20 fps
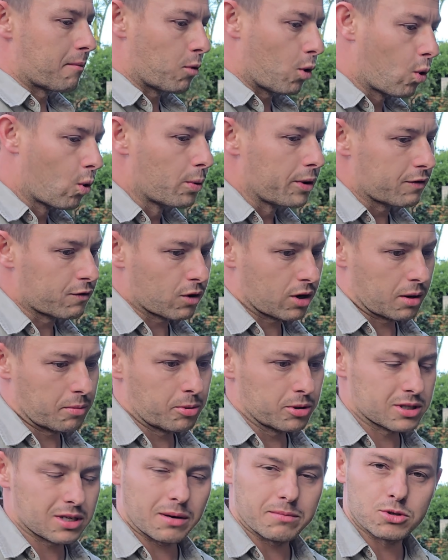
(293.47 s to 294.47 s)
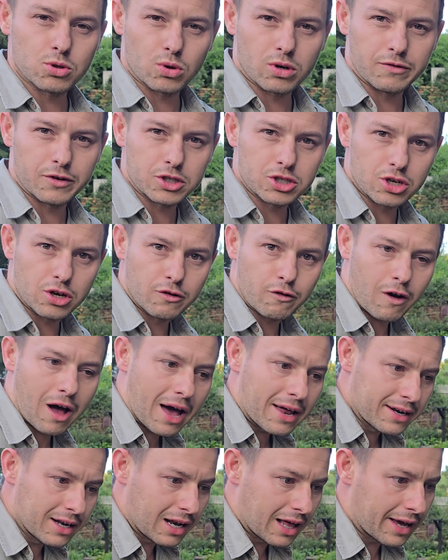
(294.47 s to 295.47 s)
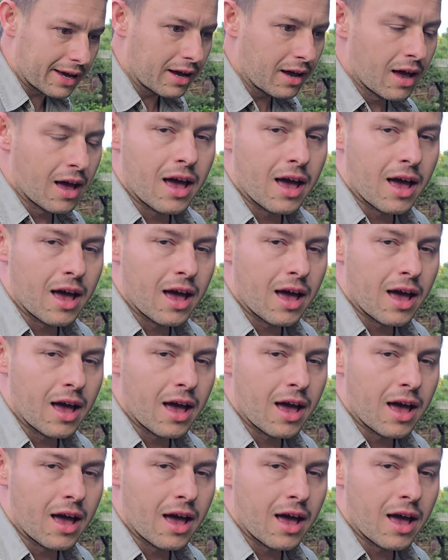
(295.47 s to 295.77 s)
or we've got to put some sort of a turf underlay.